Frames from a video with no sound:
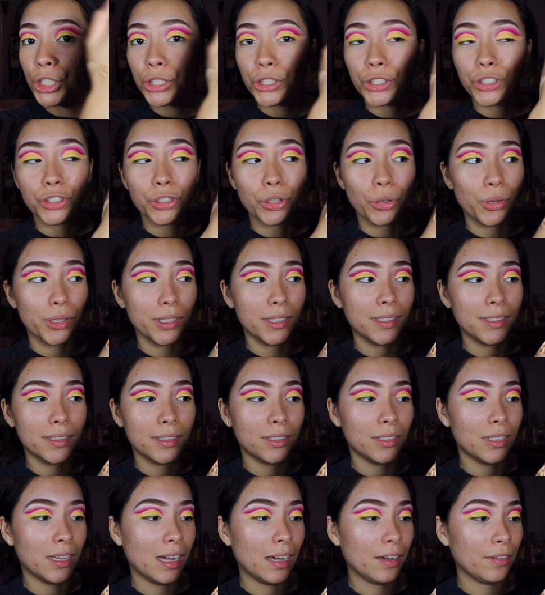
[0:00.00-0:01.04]
So
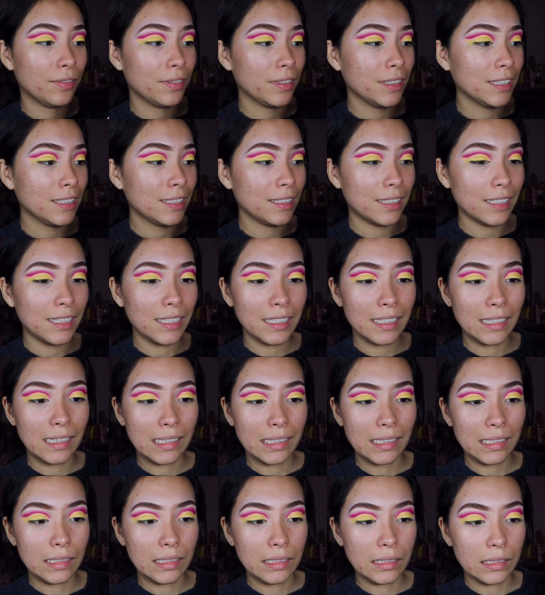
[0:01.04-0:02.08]
it's definitely
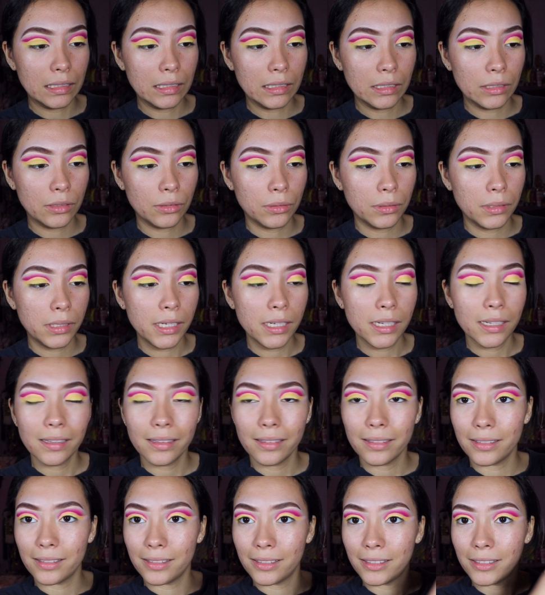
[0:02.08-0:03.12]
not
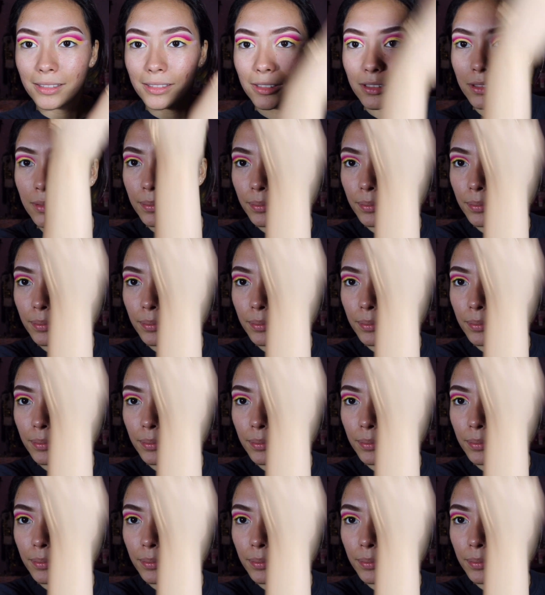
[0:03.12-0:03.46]
liquidy. It is